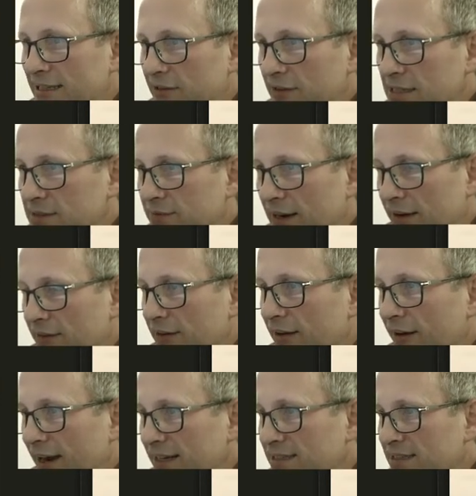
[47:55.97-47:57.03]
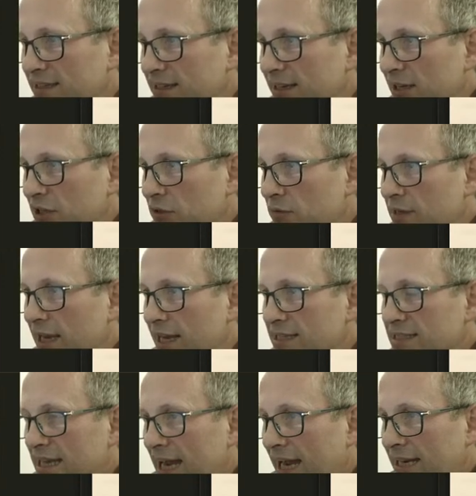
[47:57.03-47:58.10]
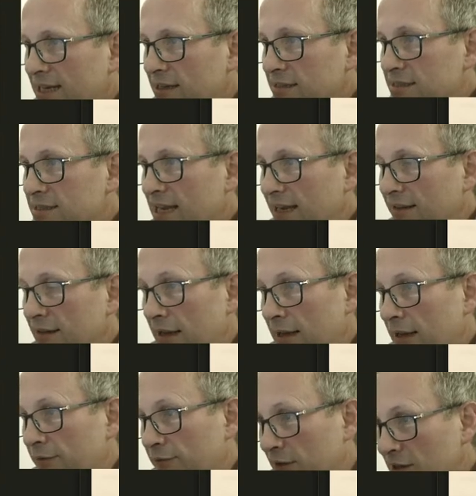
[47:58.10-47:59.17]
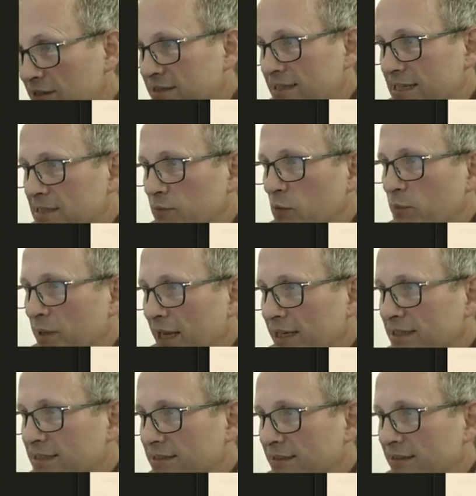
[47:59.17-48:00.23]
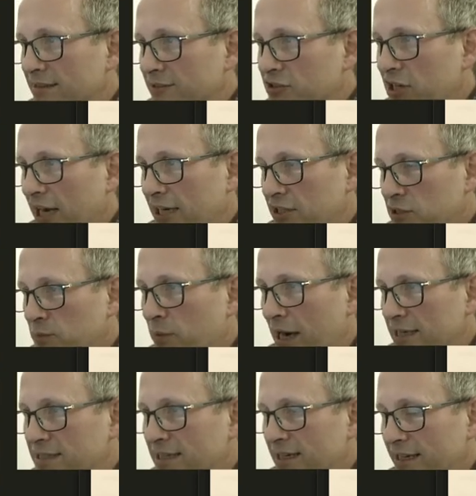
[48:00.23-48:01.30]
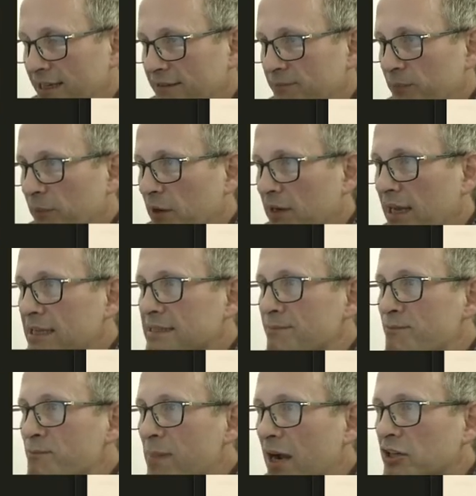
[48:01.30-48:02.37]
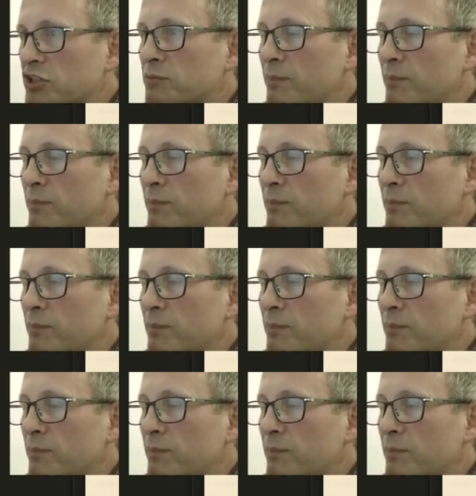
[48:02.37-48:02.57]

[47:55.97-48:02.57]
degrees Fahrenheit, you get a, sec- a first decimal place change practically. Okay, it's much,